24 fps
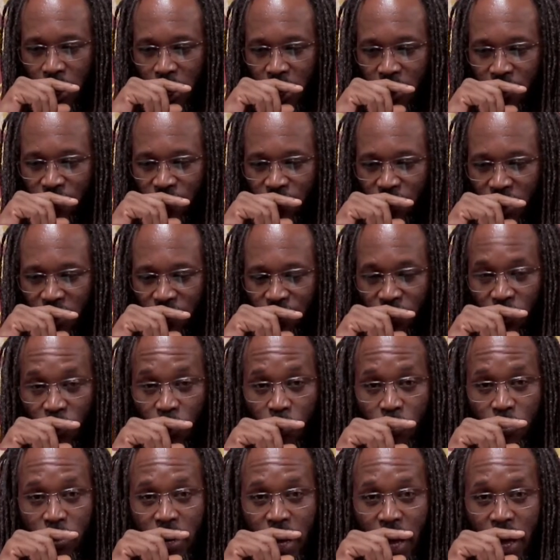if
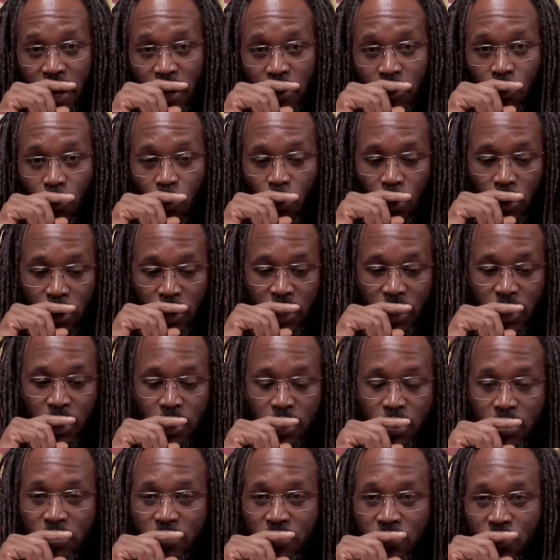you're not
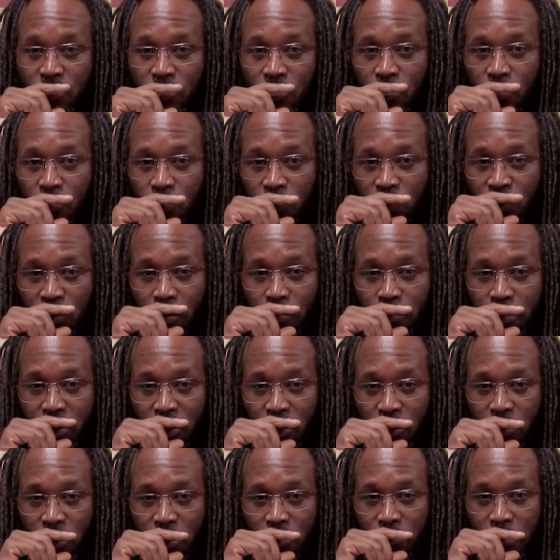working to
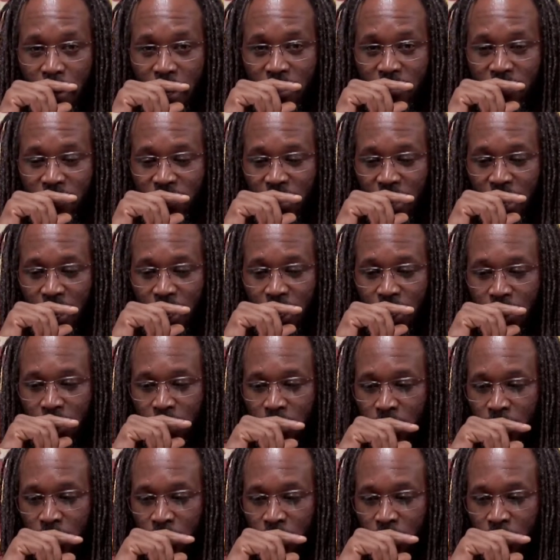build and maintain,